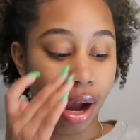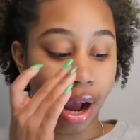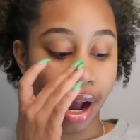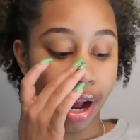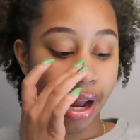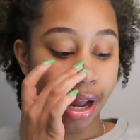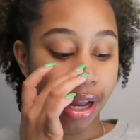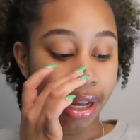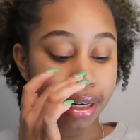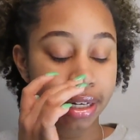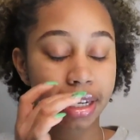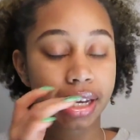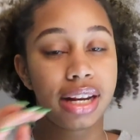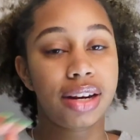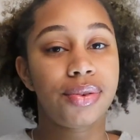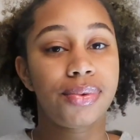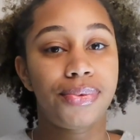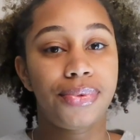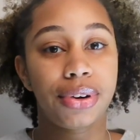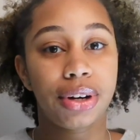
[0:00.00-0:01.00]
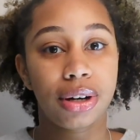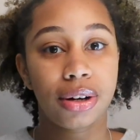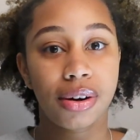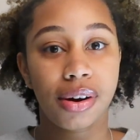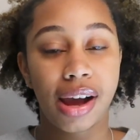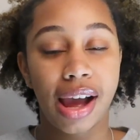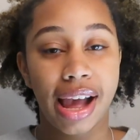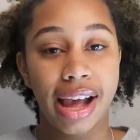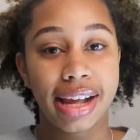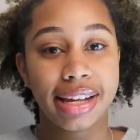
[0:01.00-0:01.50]
I didn't
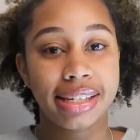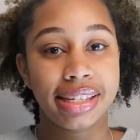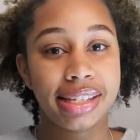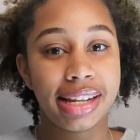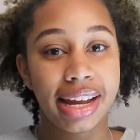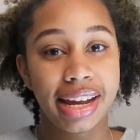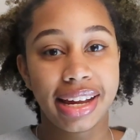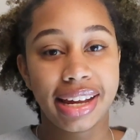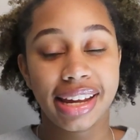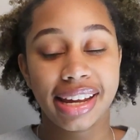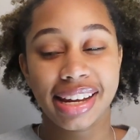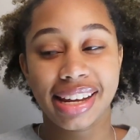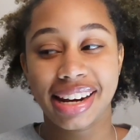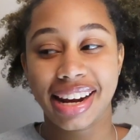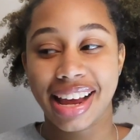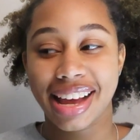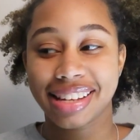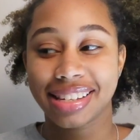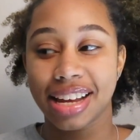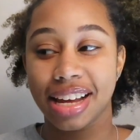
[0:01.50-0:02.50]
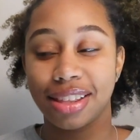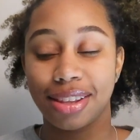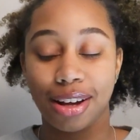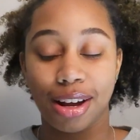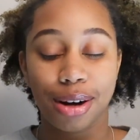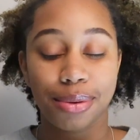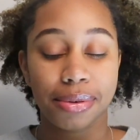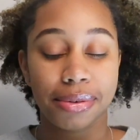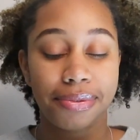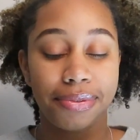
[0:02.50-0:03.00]
feel as naked as I
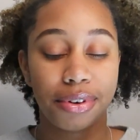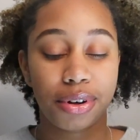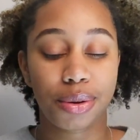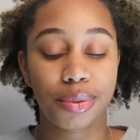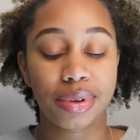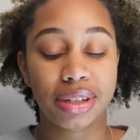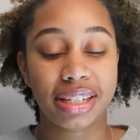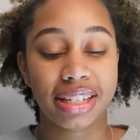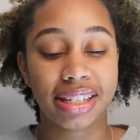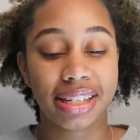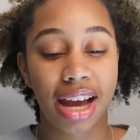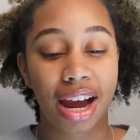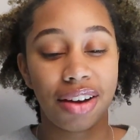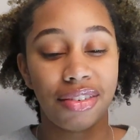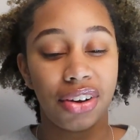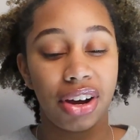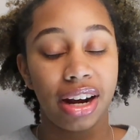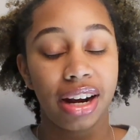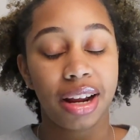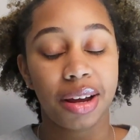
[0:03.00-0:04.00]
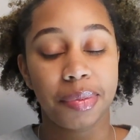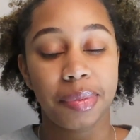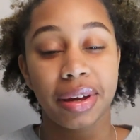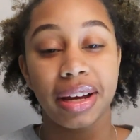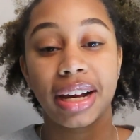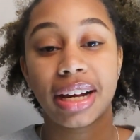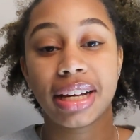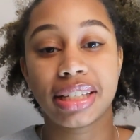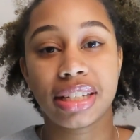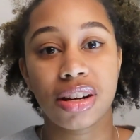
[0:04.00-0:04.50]
thought I would feel, which is ironic
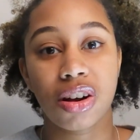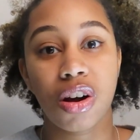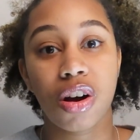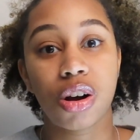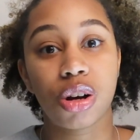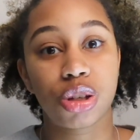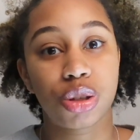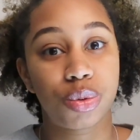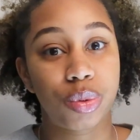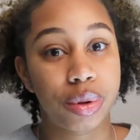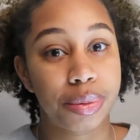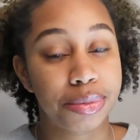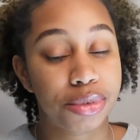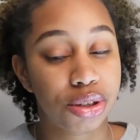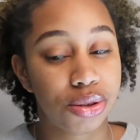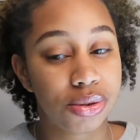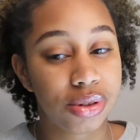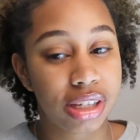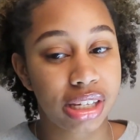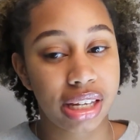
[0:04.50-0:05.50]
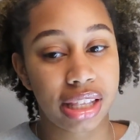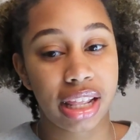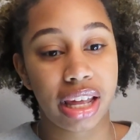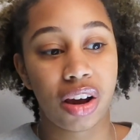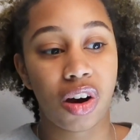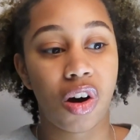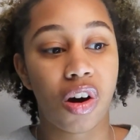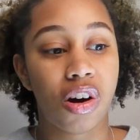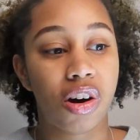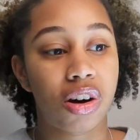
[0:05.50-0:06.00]
because they're all swimsuits and
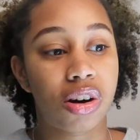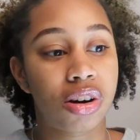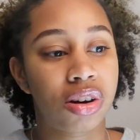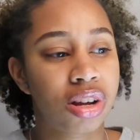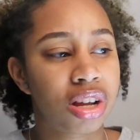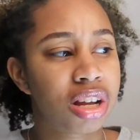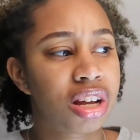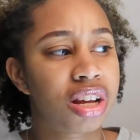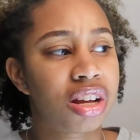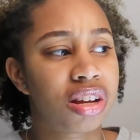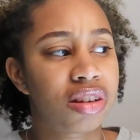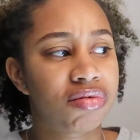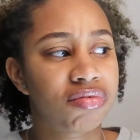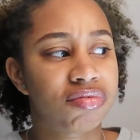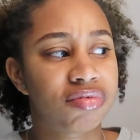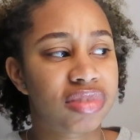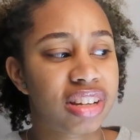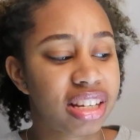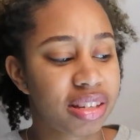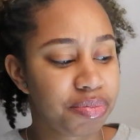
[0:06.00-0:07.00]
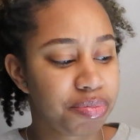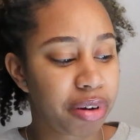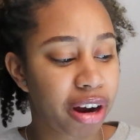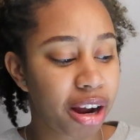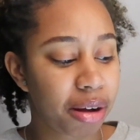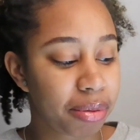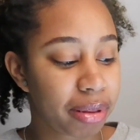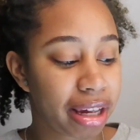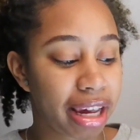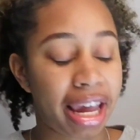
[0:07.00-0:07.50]
they all, this
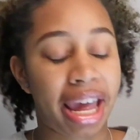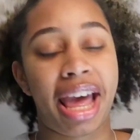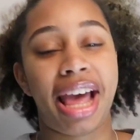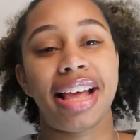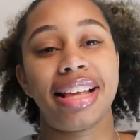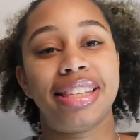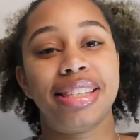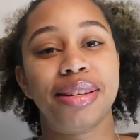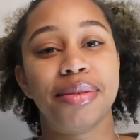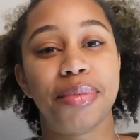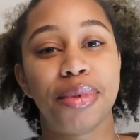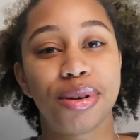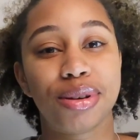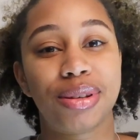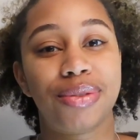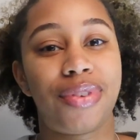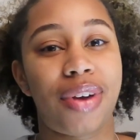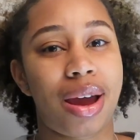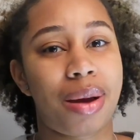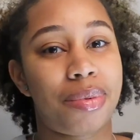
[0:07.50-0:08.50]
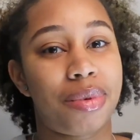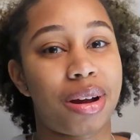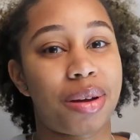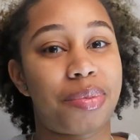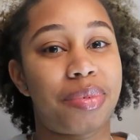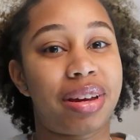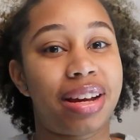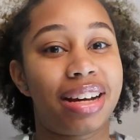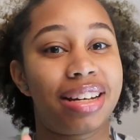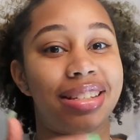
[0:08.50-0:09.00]
probably has the most
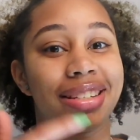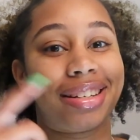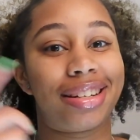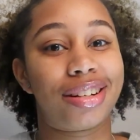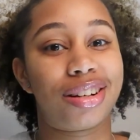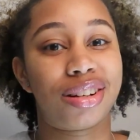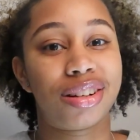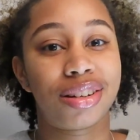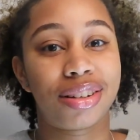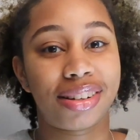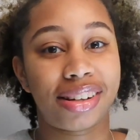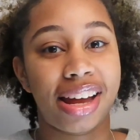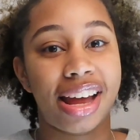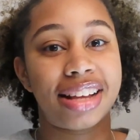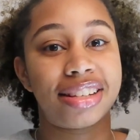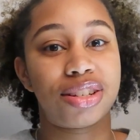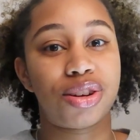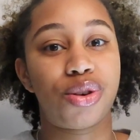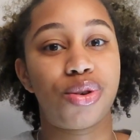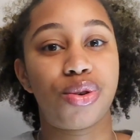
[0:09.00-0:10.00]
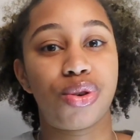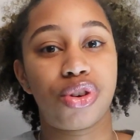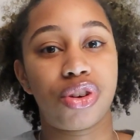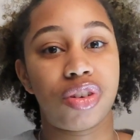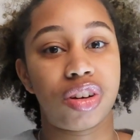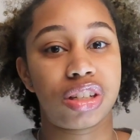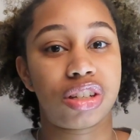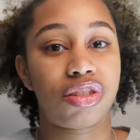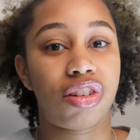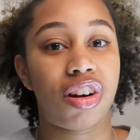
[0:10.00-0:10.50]
fabric because it has the whole
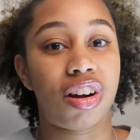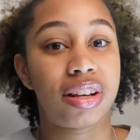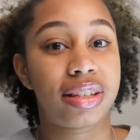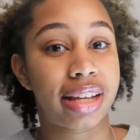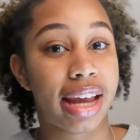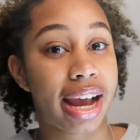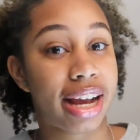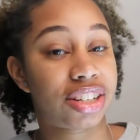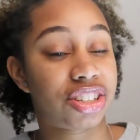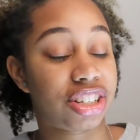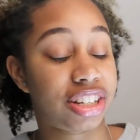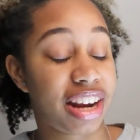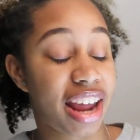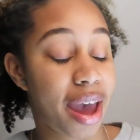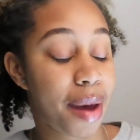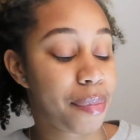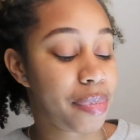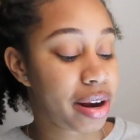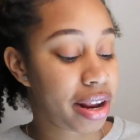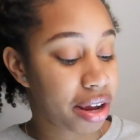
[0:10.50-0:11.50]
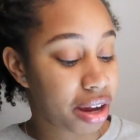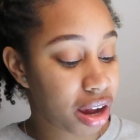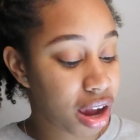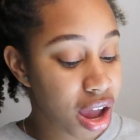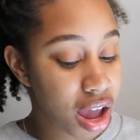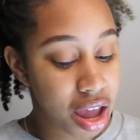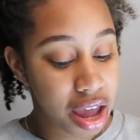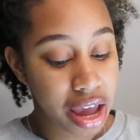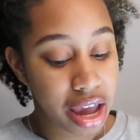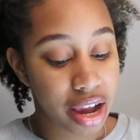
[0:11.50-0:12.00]
crisscross action happening,
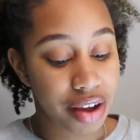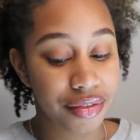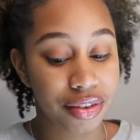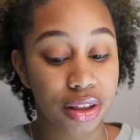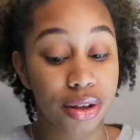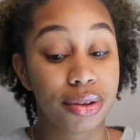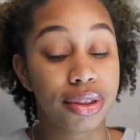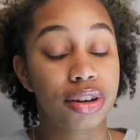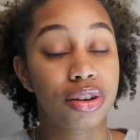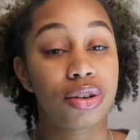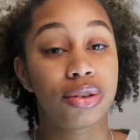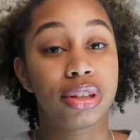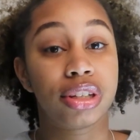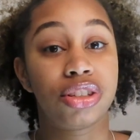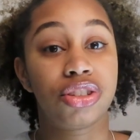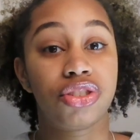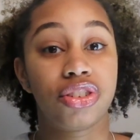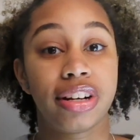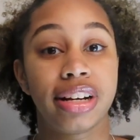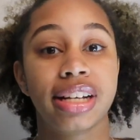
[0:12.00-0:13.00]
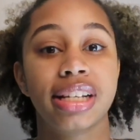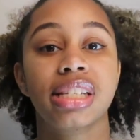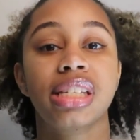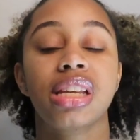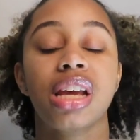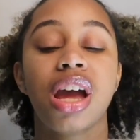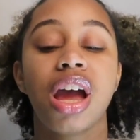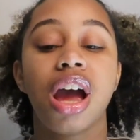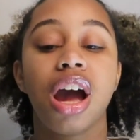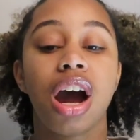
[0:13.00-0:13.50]
even though they're only
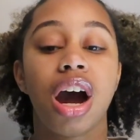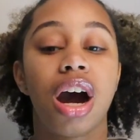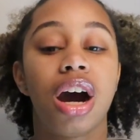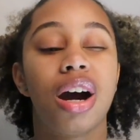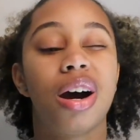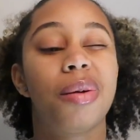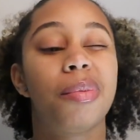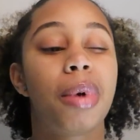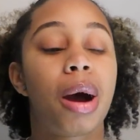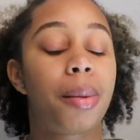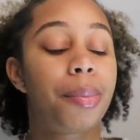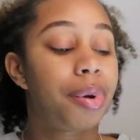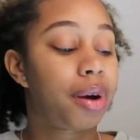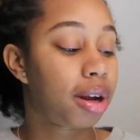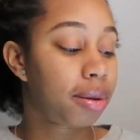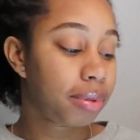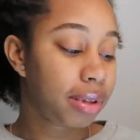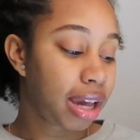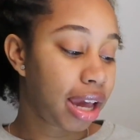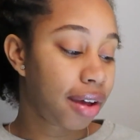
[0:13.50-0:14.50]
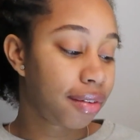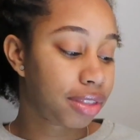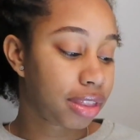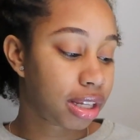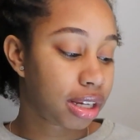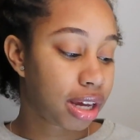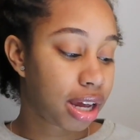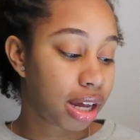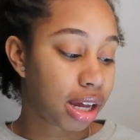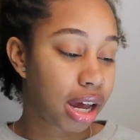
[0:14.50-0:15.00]
strings. Um, I probably have
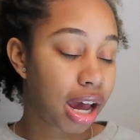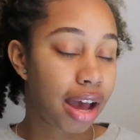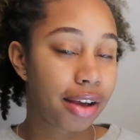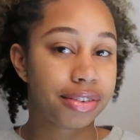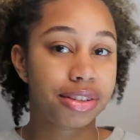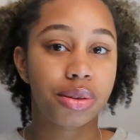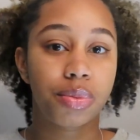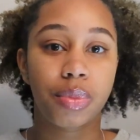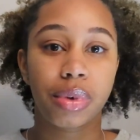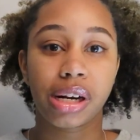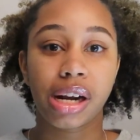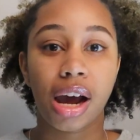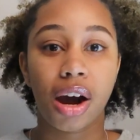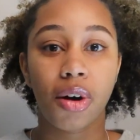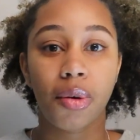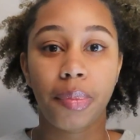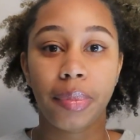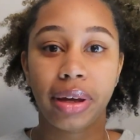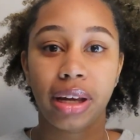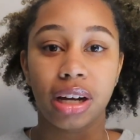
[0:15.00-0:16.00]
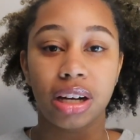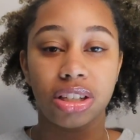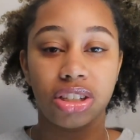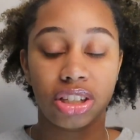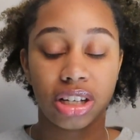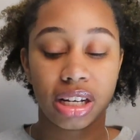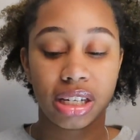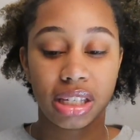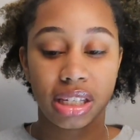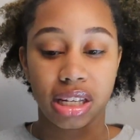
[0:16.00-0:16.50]
to have someone help me
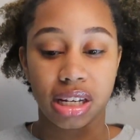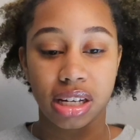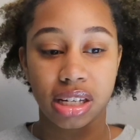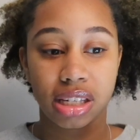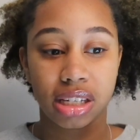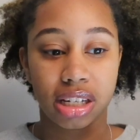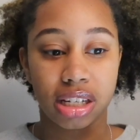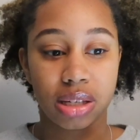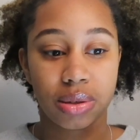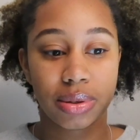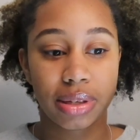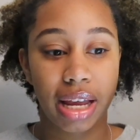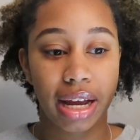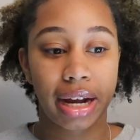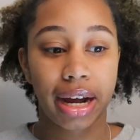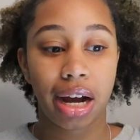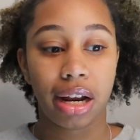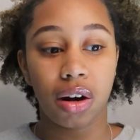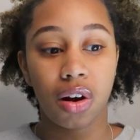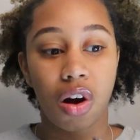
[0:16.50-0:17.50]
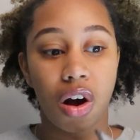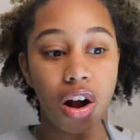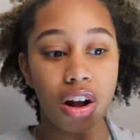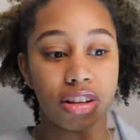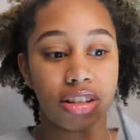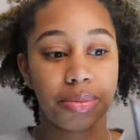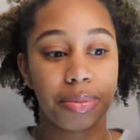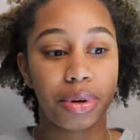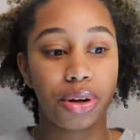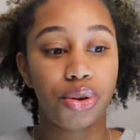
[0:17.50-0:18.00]
adjust this because it was like kind of
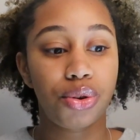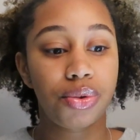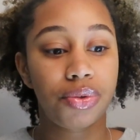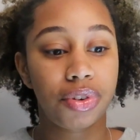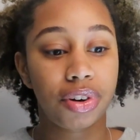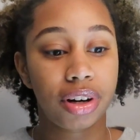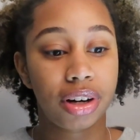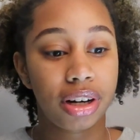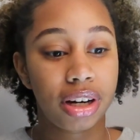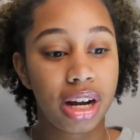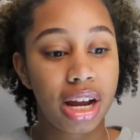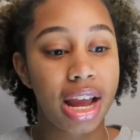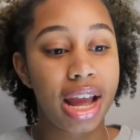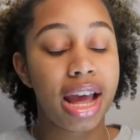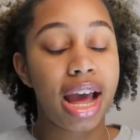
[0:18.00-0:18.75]
hard to maneuver.